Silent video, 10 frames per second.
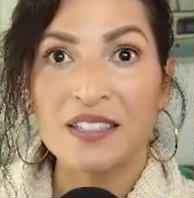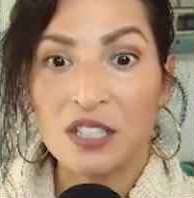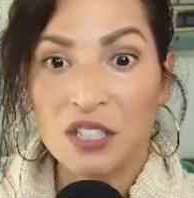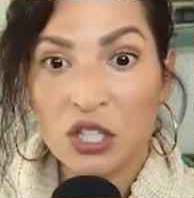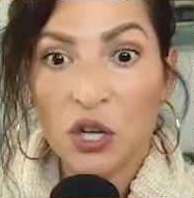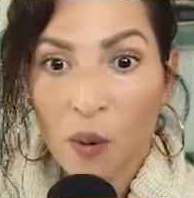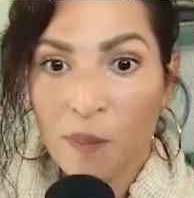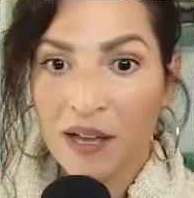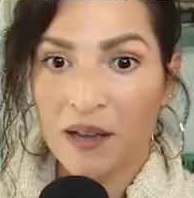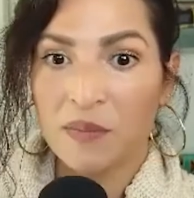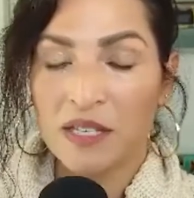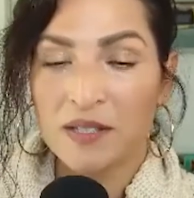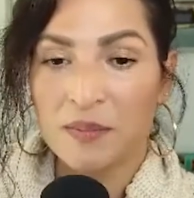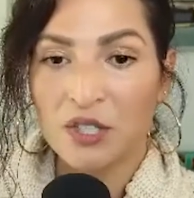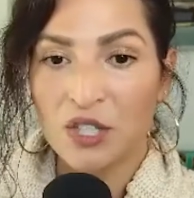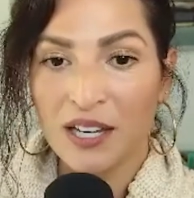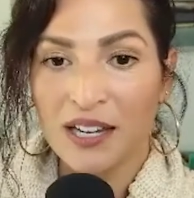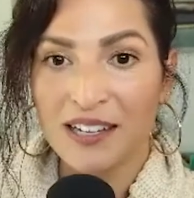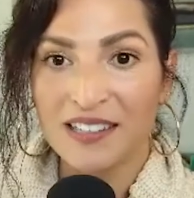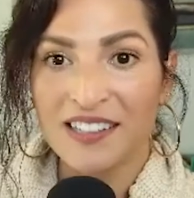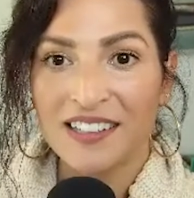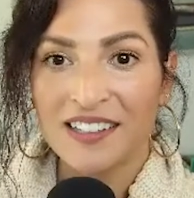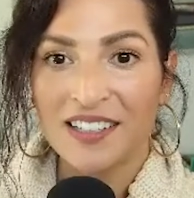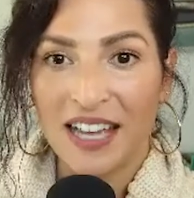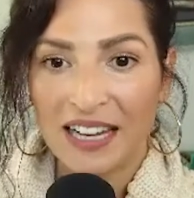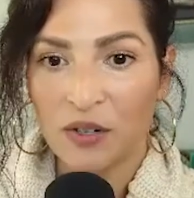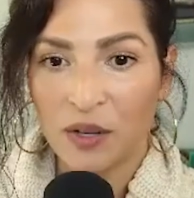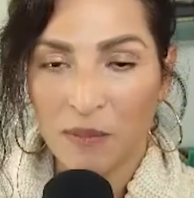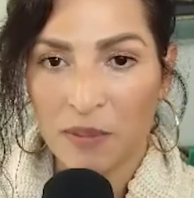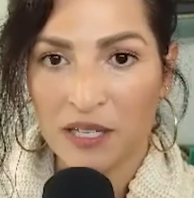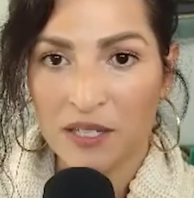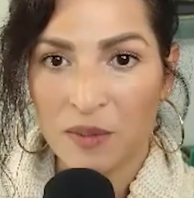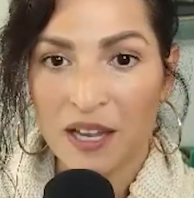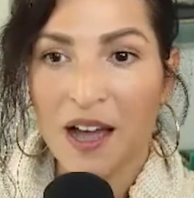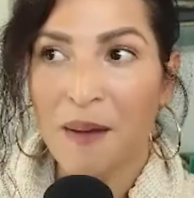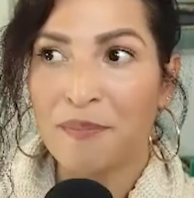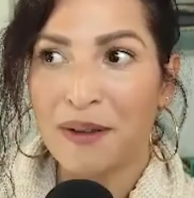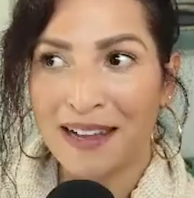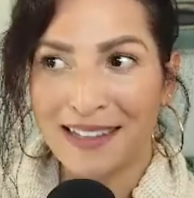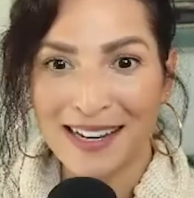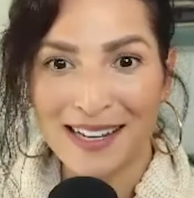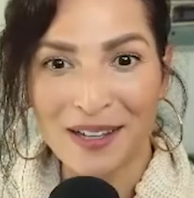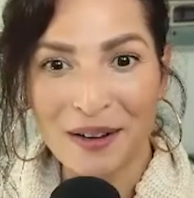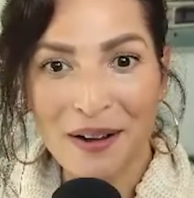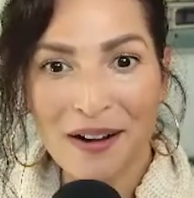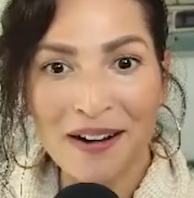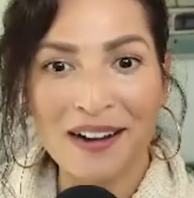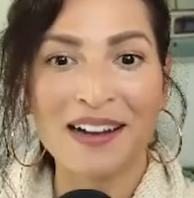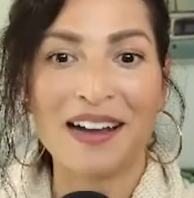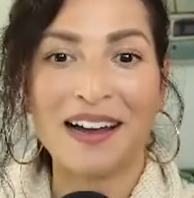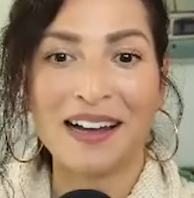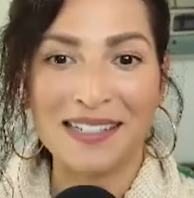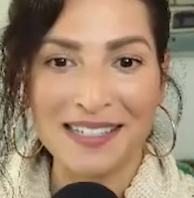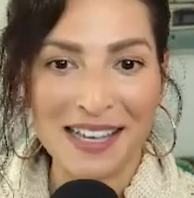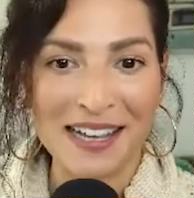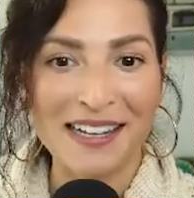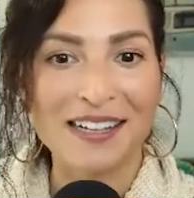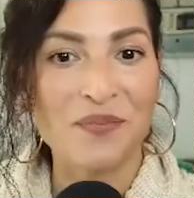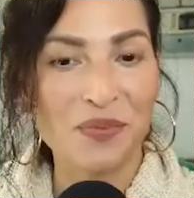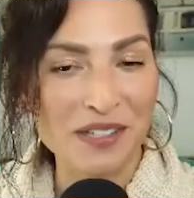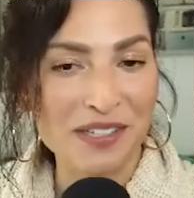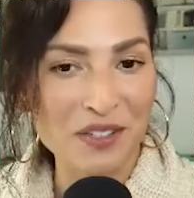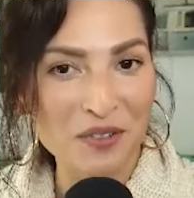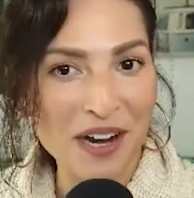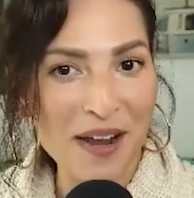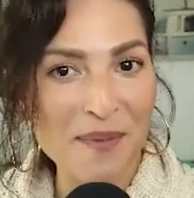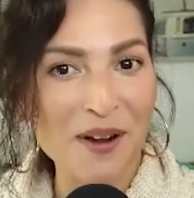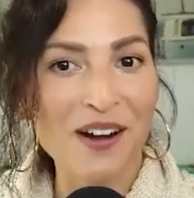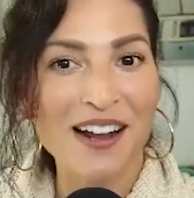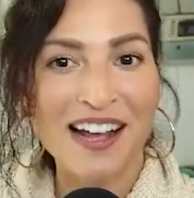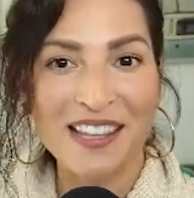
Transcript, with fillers: to go pick up this machine. And, you know, he picked me up. And then in the car, I decided this is Kramer. And then